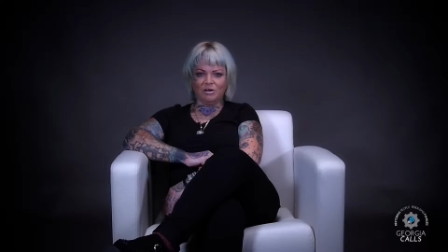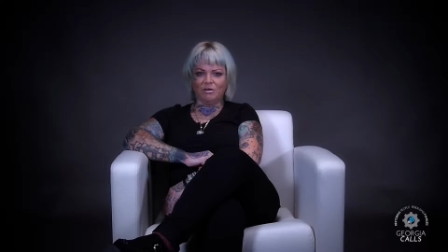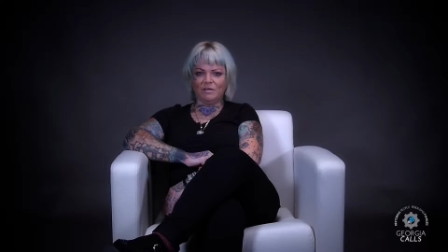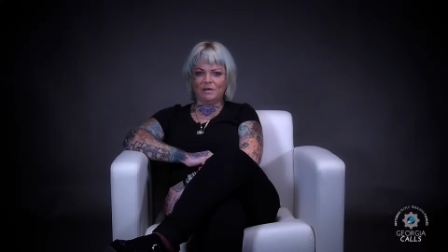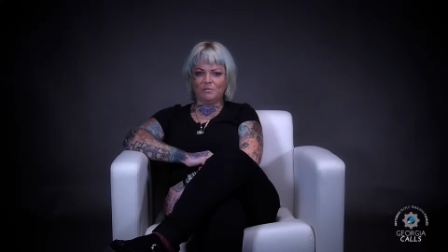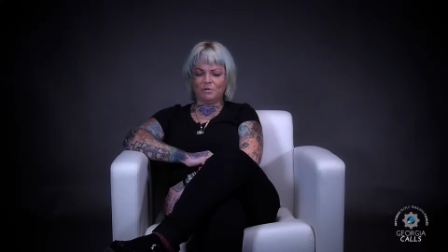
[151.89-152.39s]
You
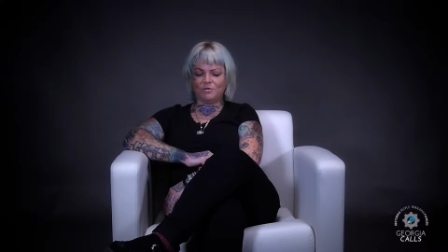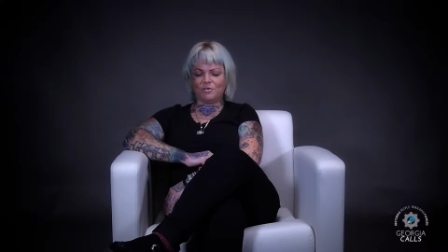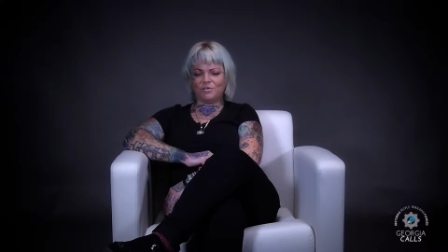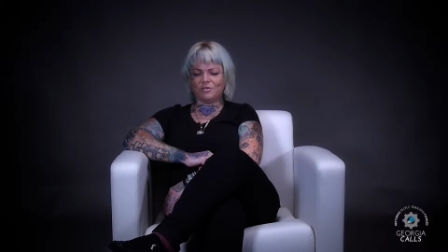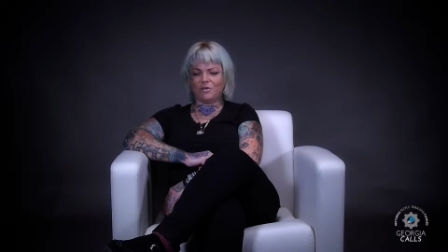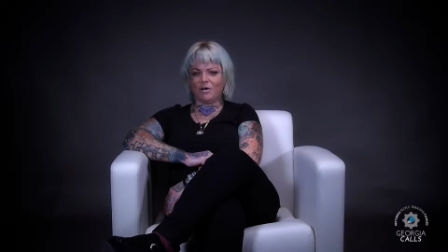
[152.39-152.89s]
know, and they
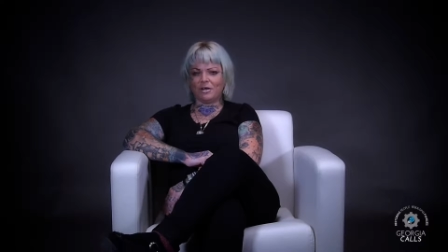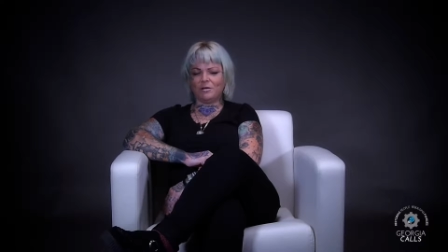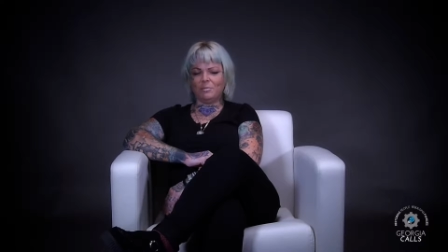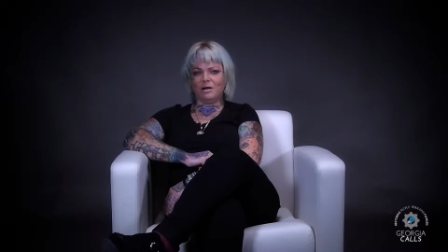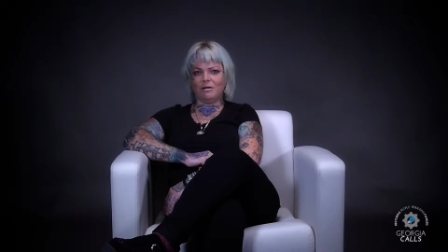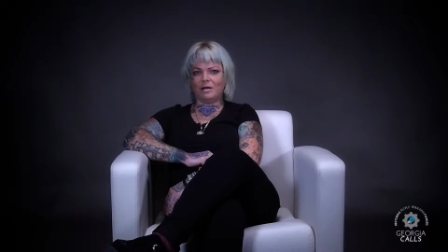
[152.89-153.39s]
were
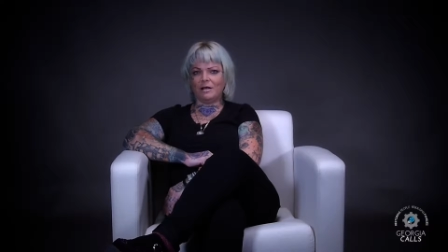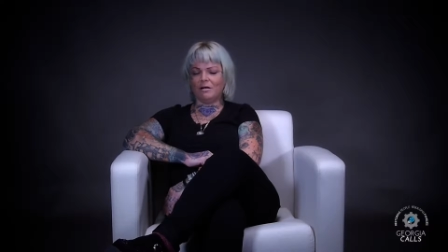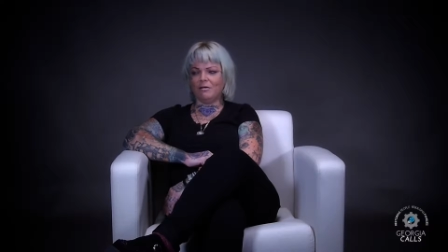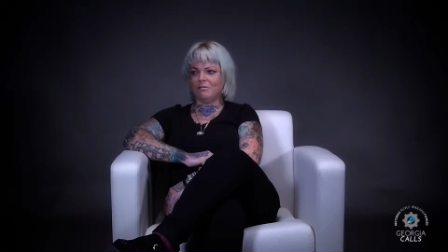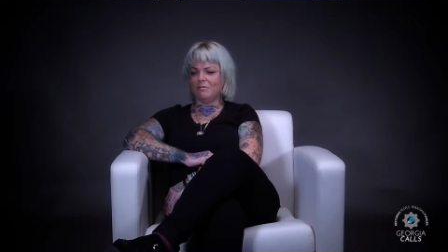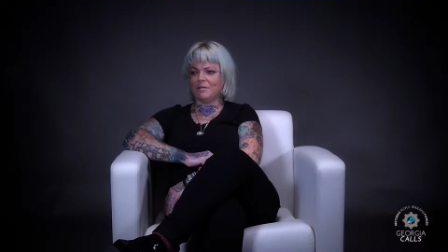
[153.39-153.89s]
talking about
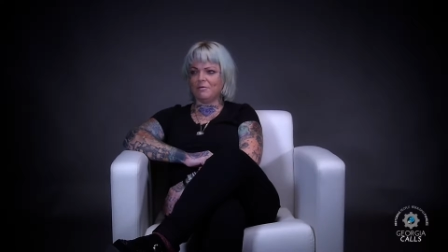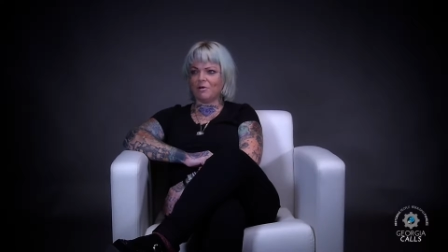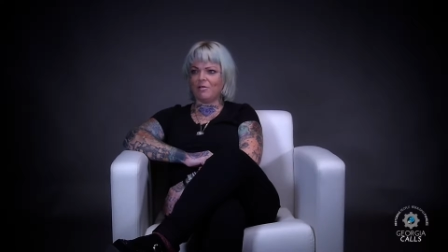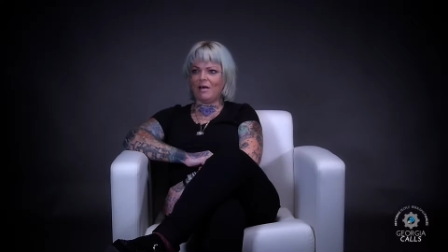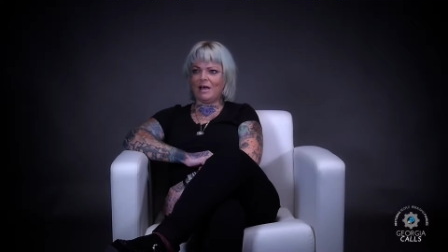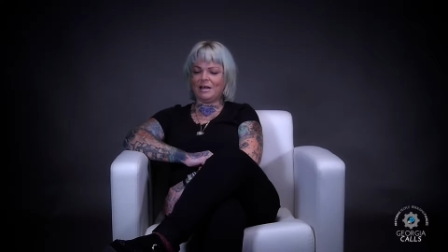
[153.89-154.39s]
how
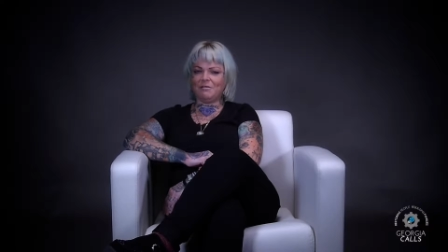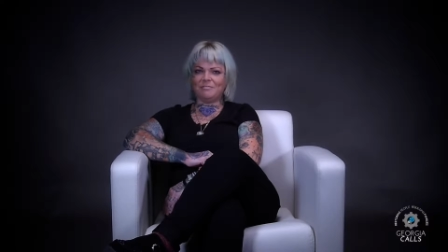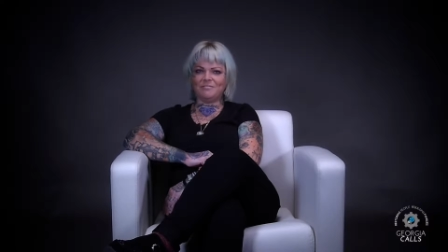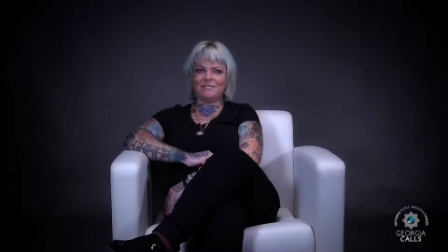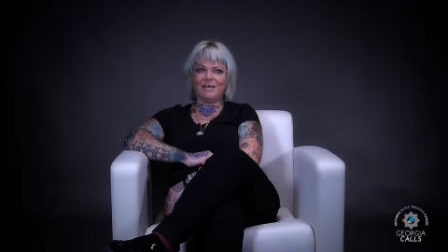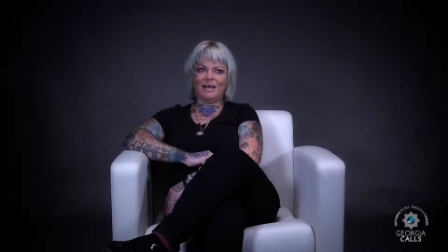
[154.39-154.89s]
they were glad
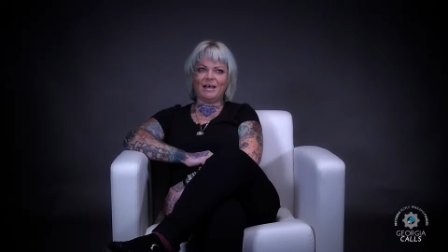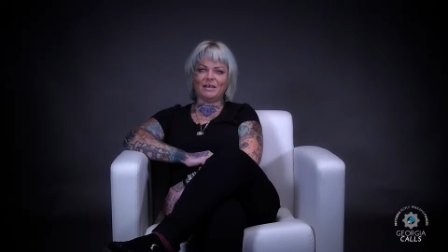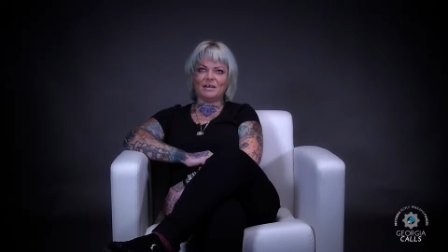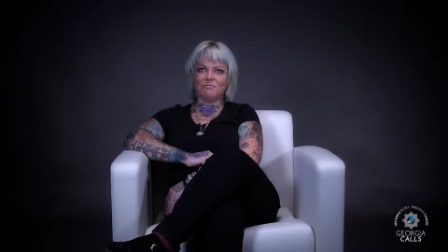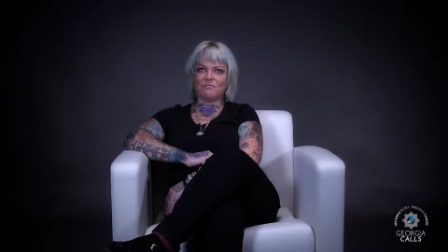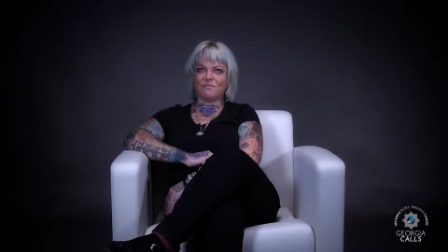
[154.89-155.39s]
he was
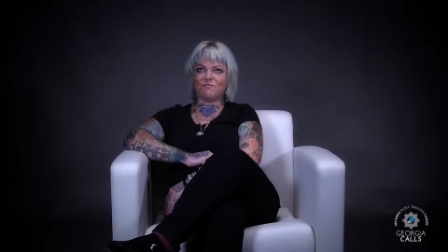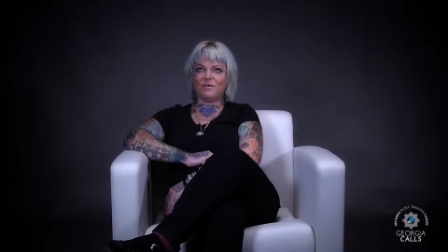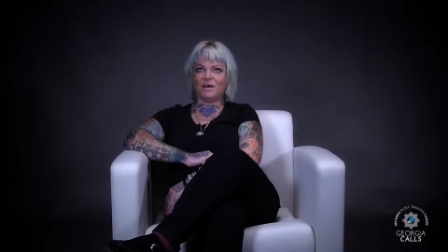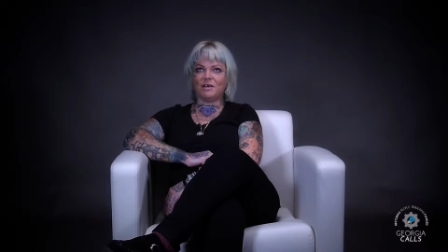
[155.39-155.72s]
dead and he was a